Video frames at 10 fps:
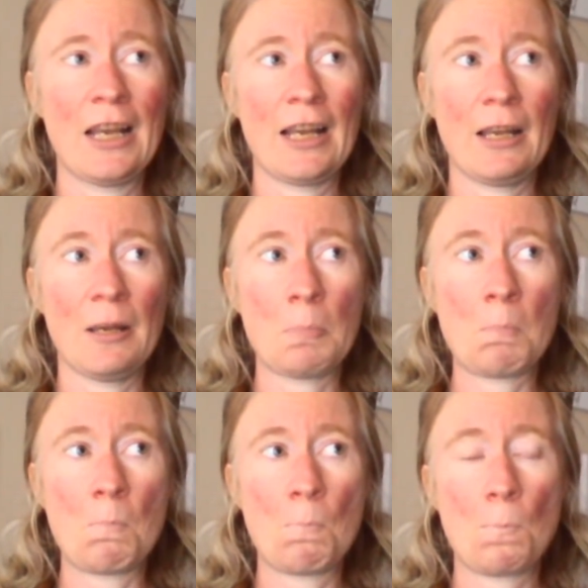
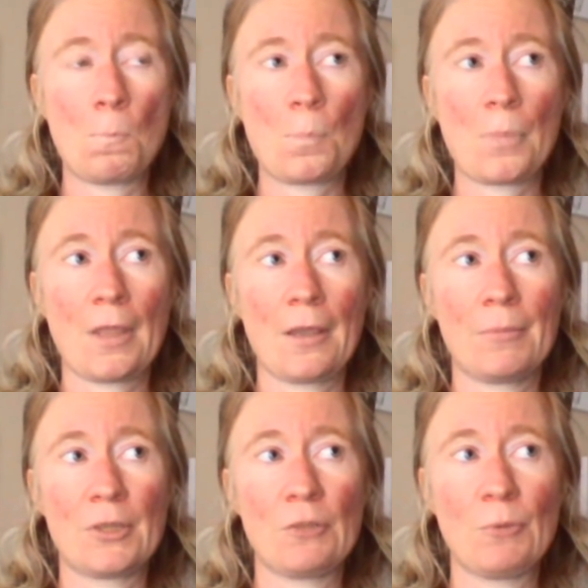
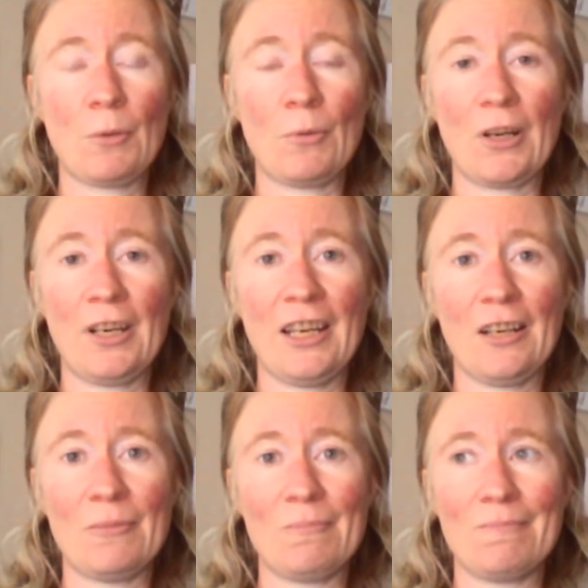But she won't right
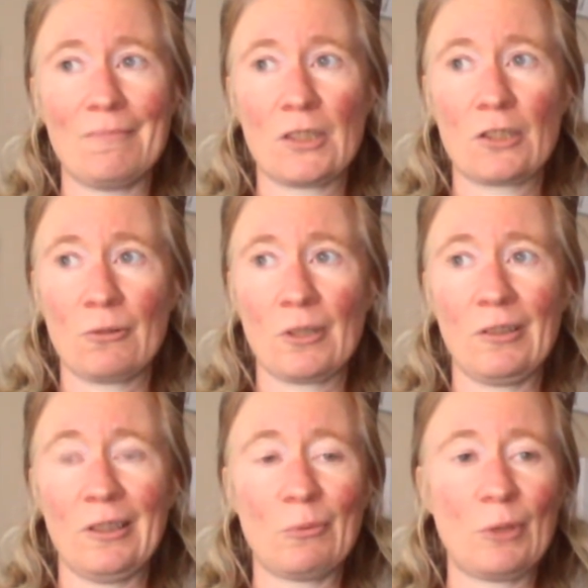now. She'll
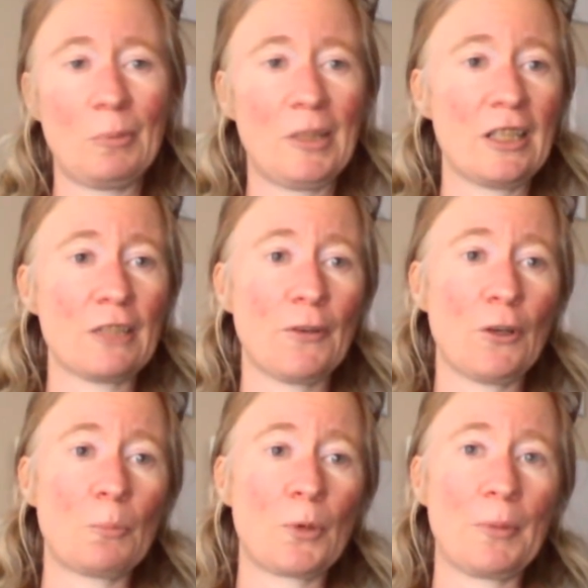go along with
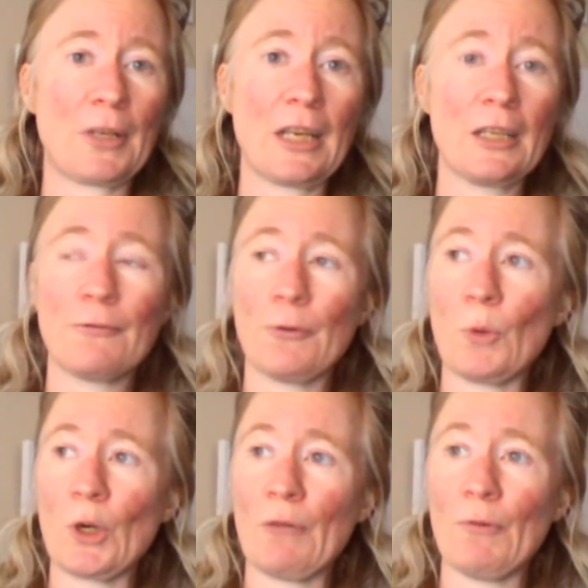plainsfolk propaganda for
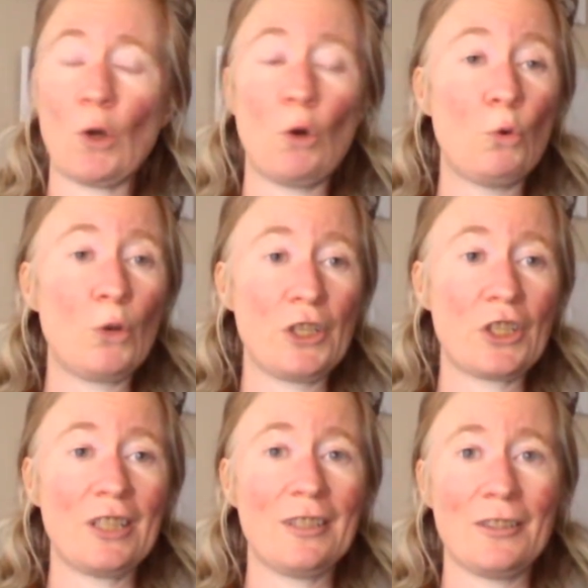whatever
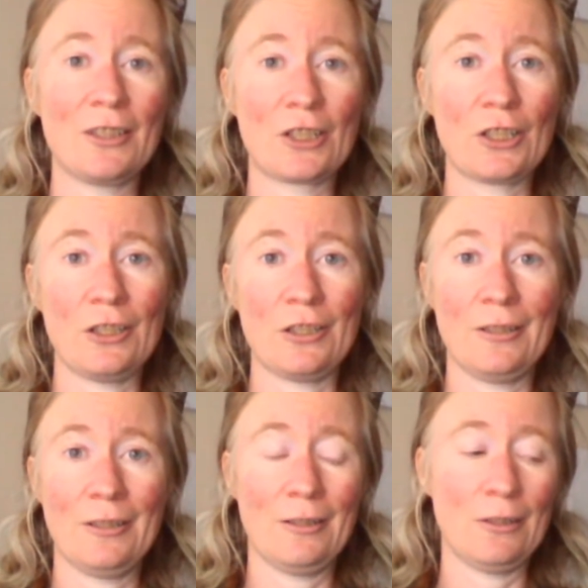reason
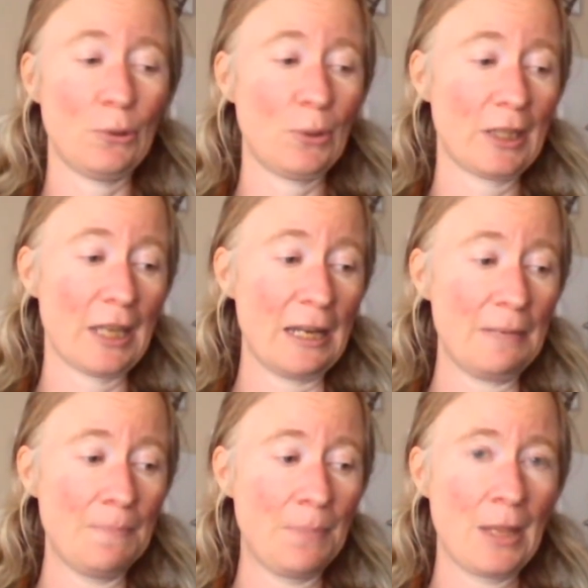she's doing that.
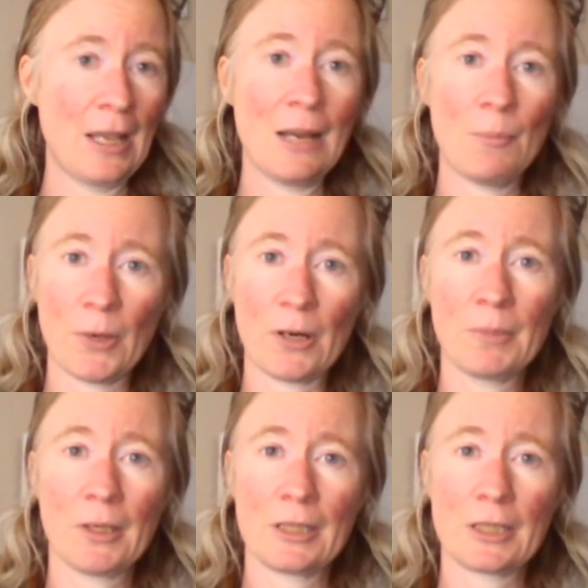But
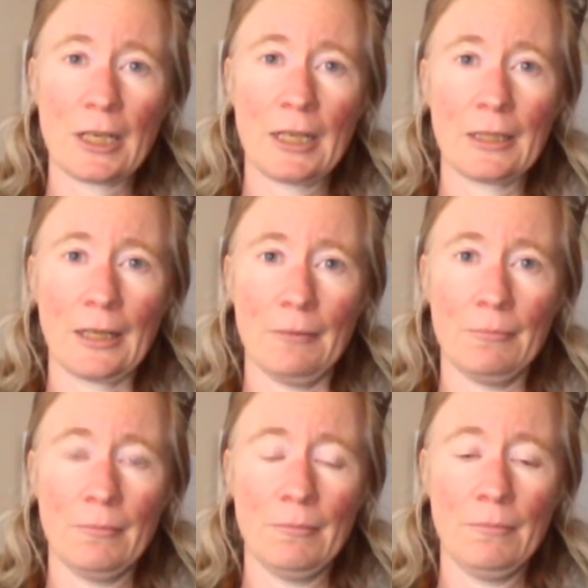I'm not going to take that.